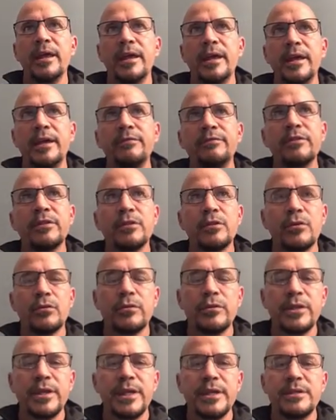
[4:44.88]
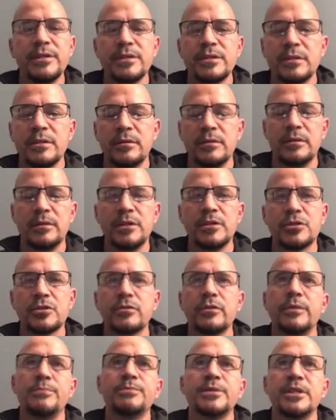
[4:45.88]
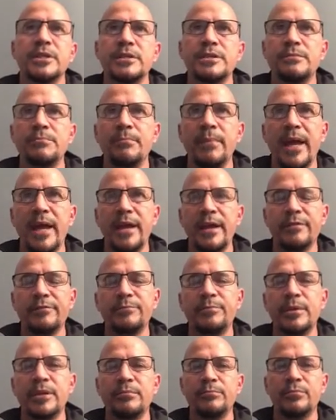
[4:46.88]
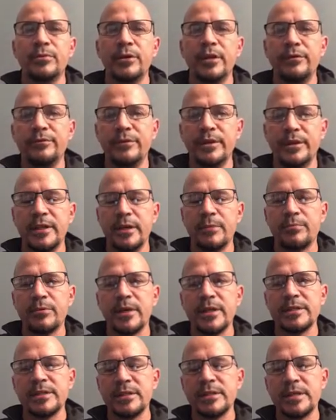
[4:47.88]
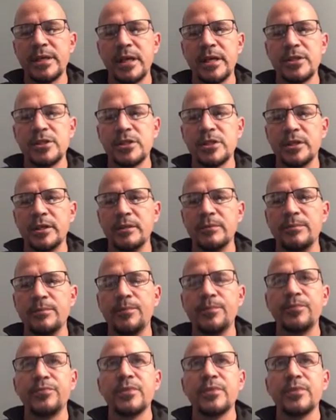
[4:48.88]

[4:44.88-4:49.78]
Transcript: Even though these descriptions may have been brief in their presentation,